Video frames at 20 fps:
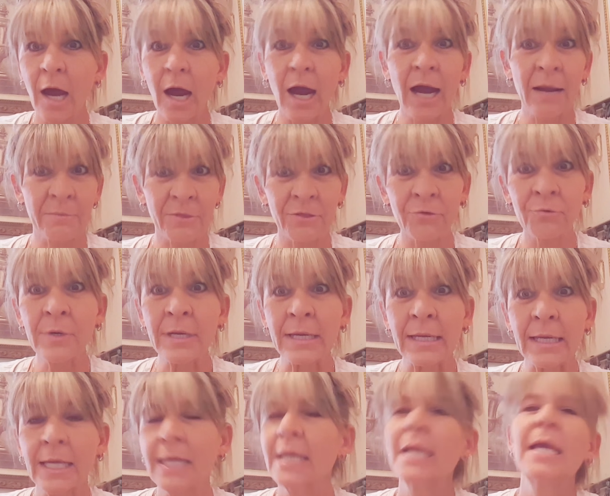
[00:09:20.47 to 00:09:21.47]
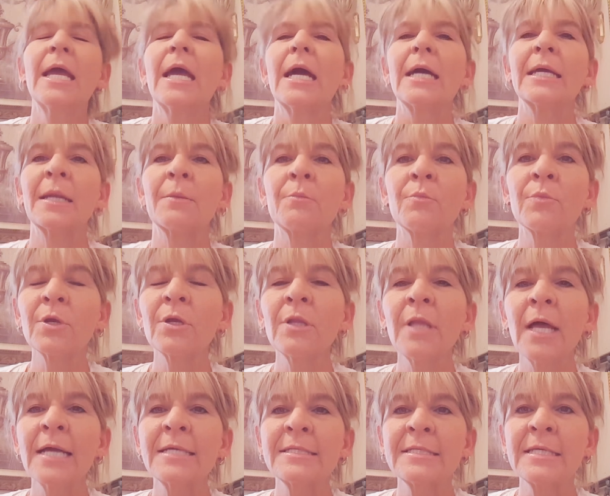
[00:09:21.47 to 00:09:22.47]
I'm three and I'm
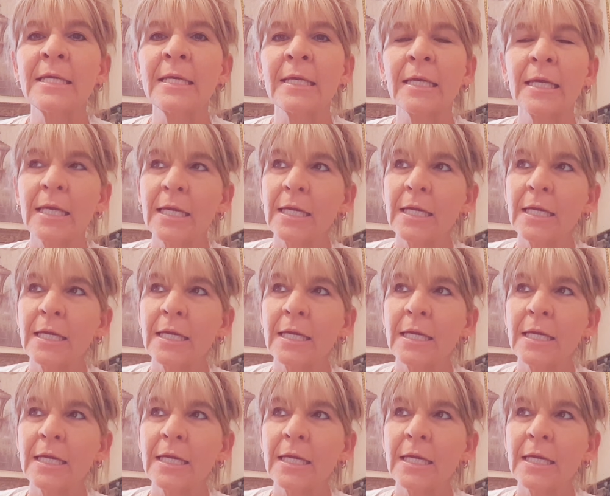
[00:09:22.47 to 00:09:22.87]
realizing